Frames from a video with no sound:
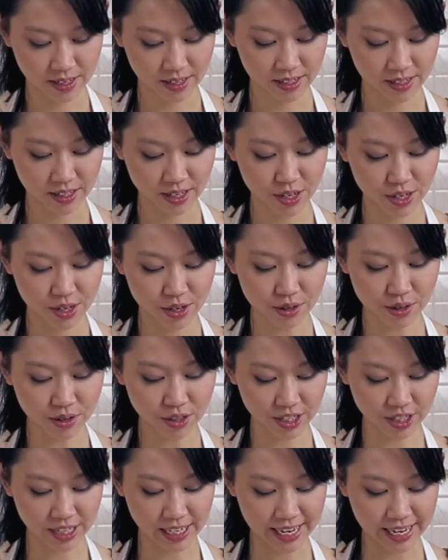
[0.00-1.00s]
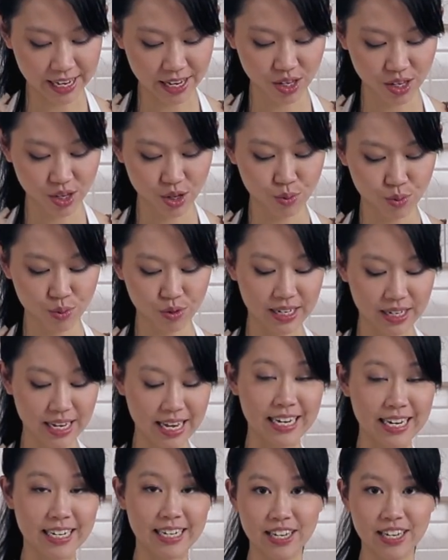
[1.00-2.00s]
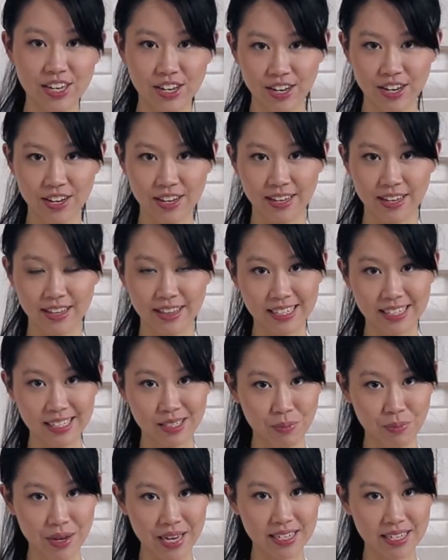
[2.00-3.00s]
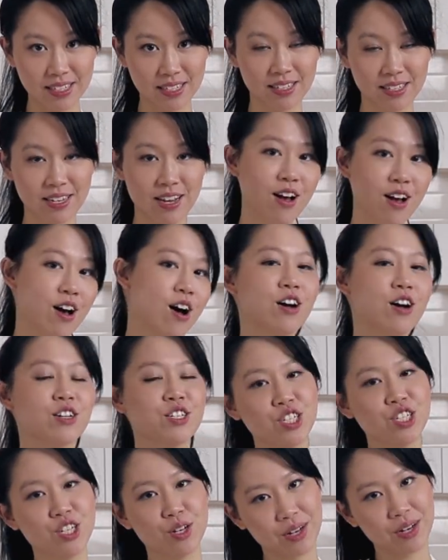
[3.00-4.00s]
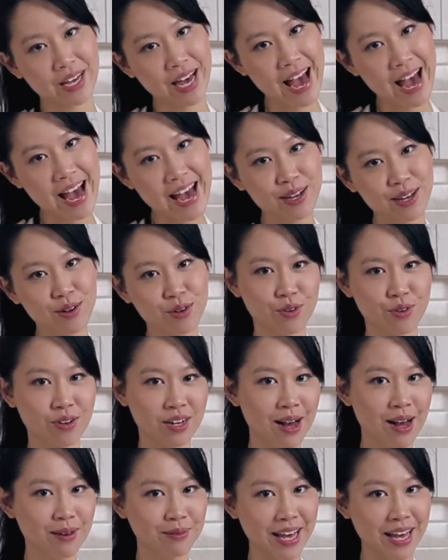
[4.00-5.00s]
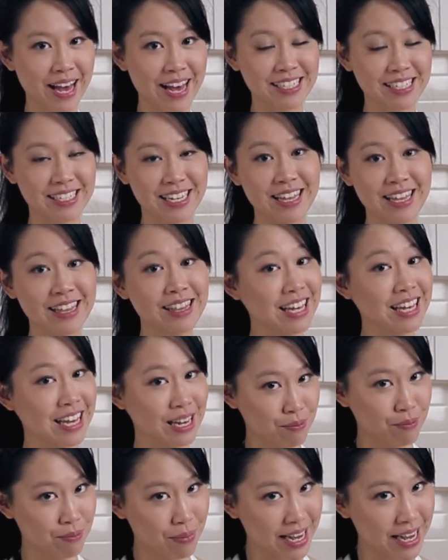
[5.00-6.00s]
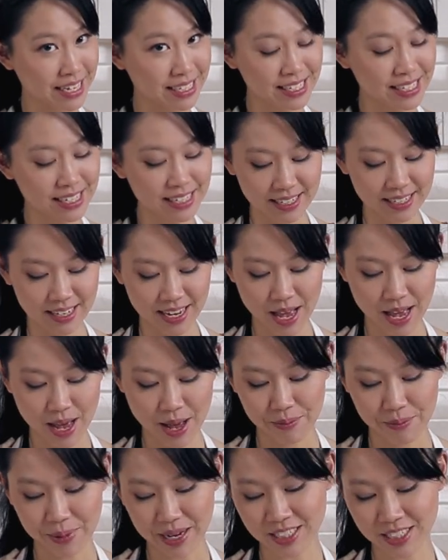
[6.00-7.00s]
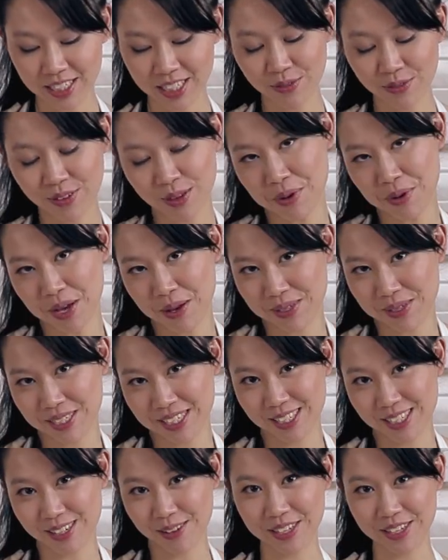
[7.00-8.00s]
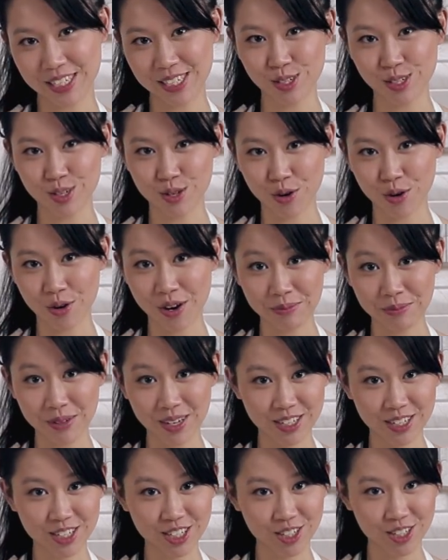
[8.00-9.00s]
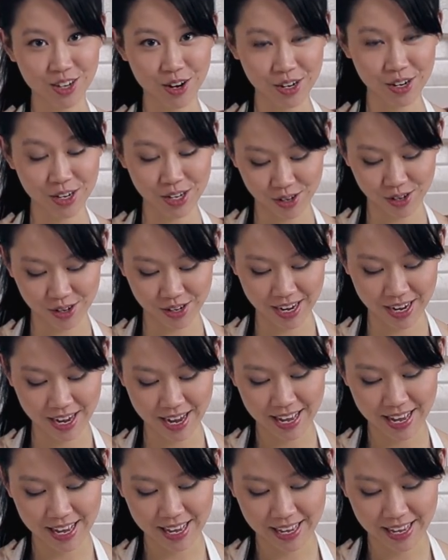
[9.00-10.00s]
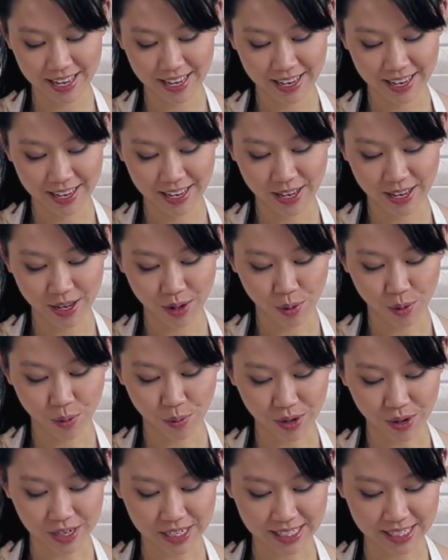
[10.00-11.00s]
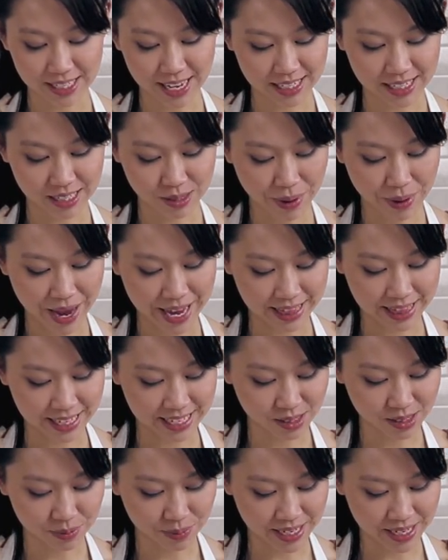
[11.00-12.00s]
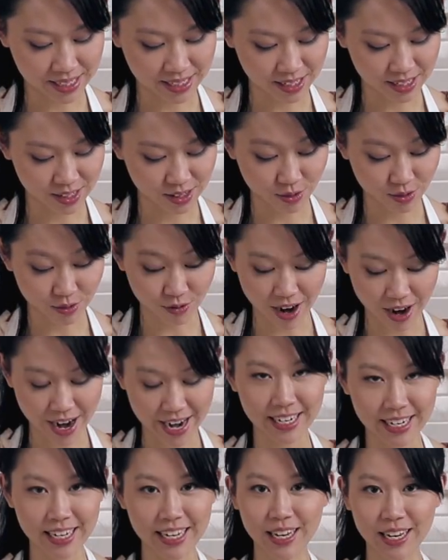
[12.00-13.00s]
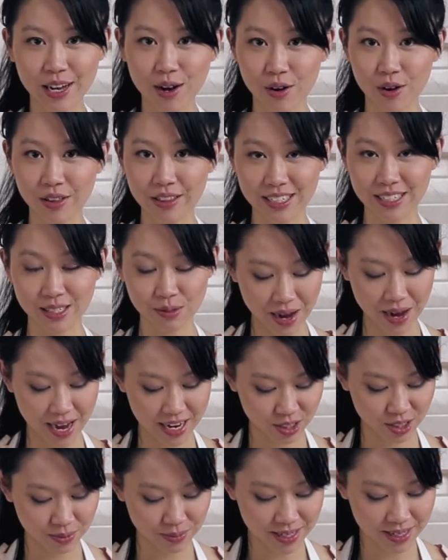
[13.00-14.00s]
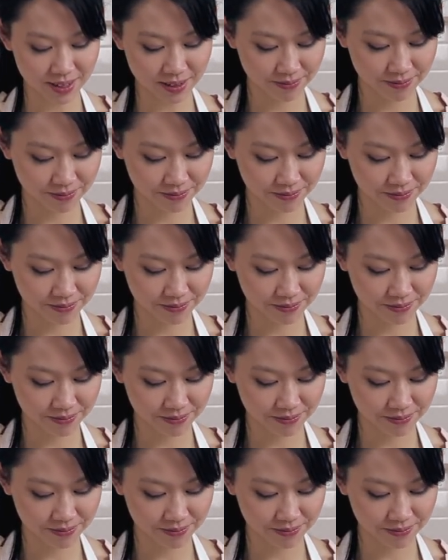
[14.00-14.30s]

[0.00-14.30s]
So usually you would adhere this piece onto your cake or your cupcakes and then paint it, but just for the purposes of this tutorial I'm going to show you what it's like to paint these pieces right here on this parchment.